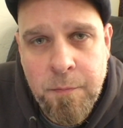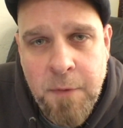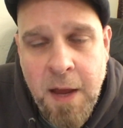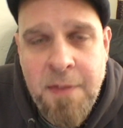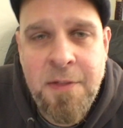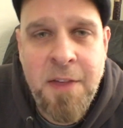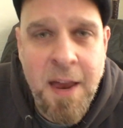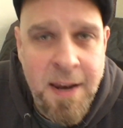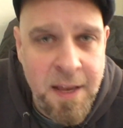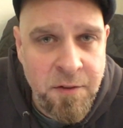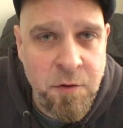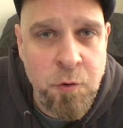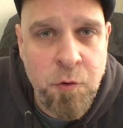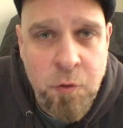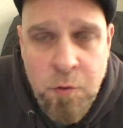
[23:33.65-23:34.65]
And then
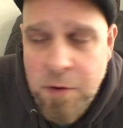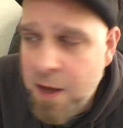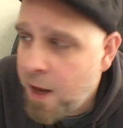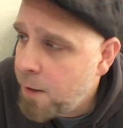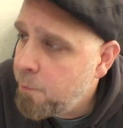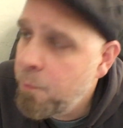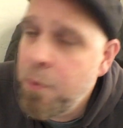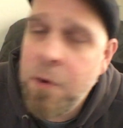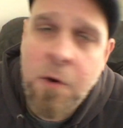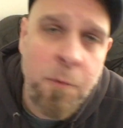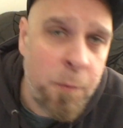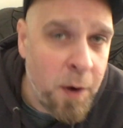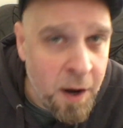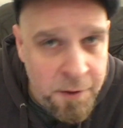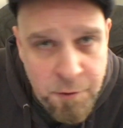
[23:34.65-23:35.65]
as you do that,
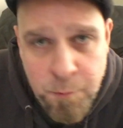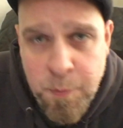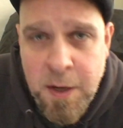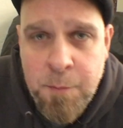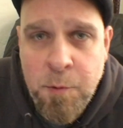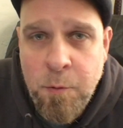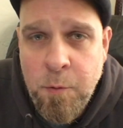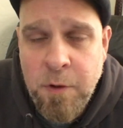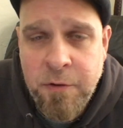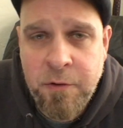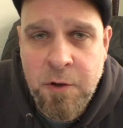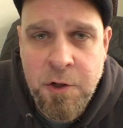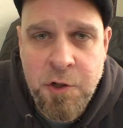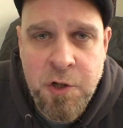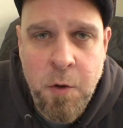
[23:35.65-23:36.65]
boom, other people will
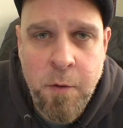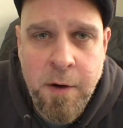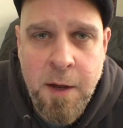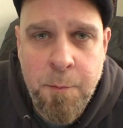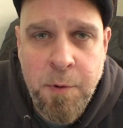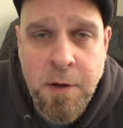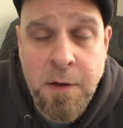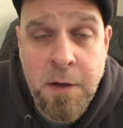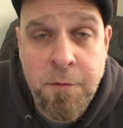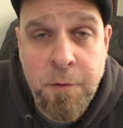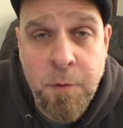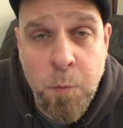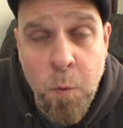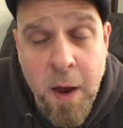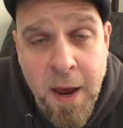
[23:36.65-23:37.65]
start showing up in a
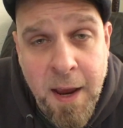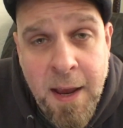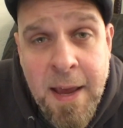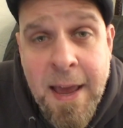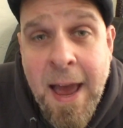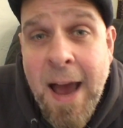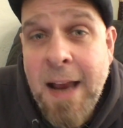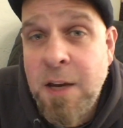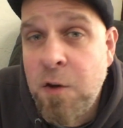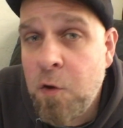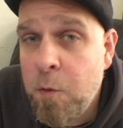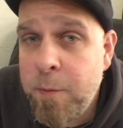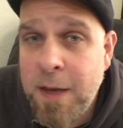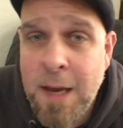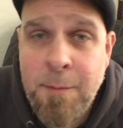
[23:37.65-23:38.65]
different way, and
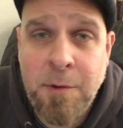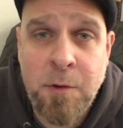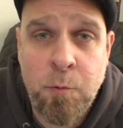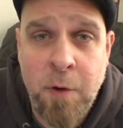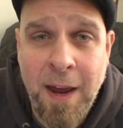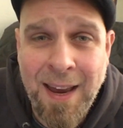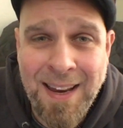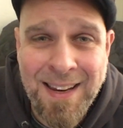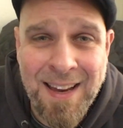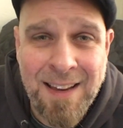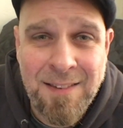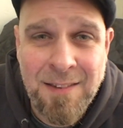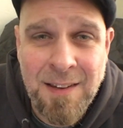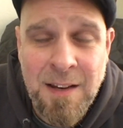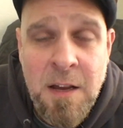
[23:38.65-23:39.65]
you'll be able to
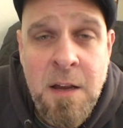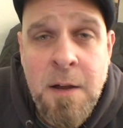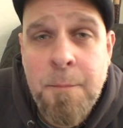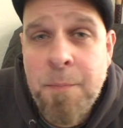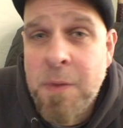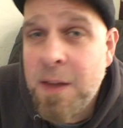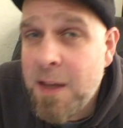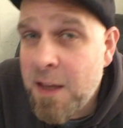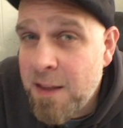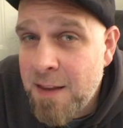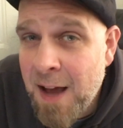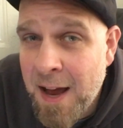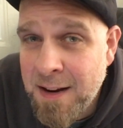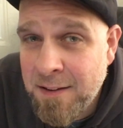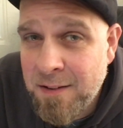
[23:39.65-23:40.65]
recognize it
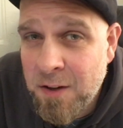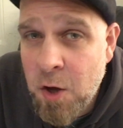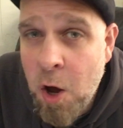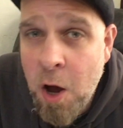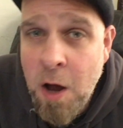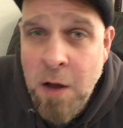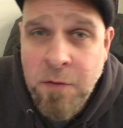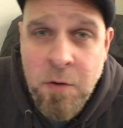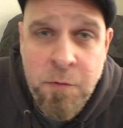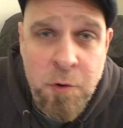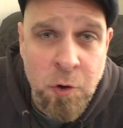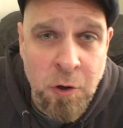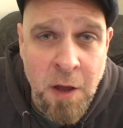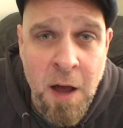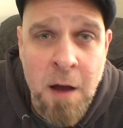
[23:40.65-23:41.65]
not as a cause of
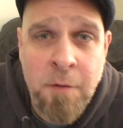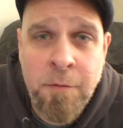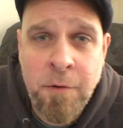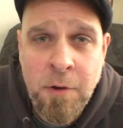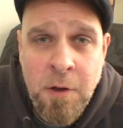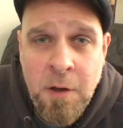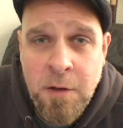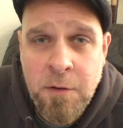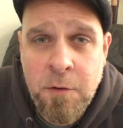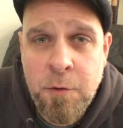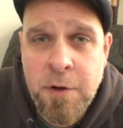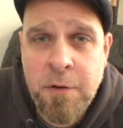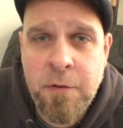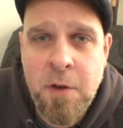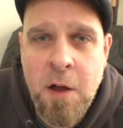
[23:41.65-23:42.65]
your love to
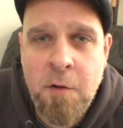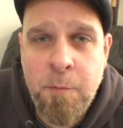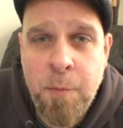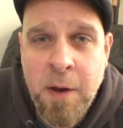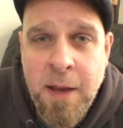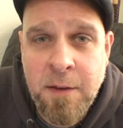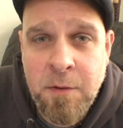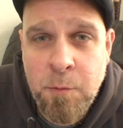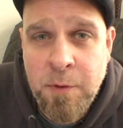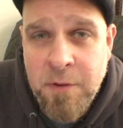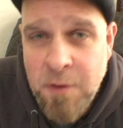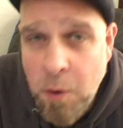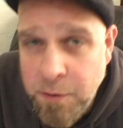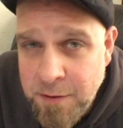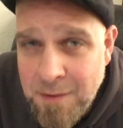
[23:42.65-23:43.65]
yourself, but as a
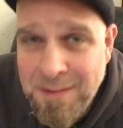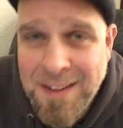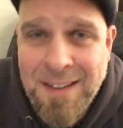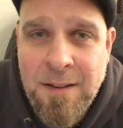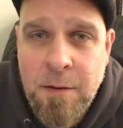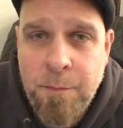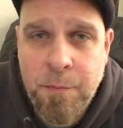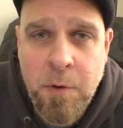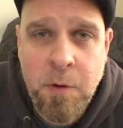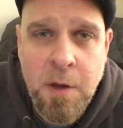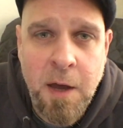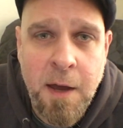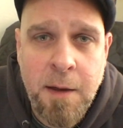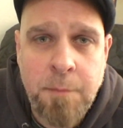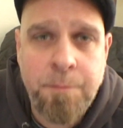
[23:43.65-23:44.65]
result of it,
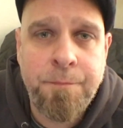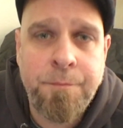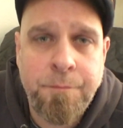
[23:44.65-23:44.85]
okay?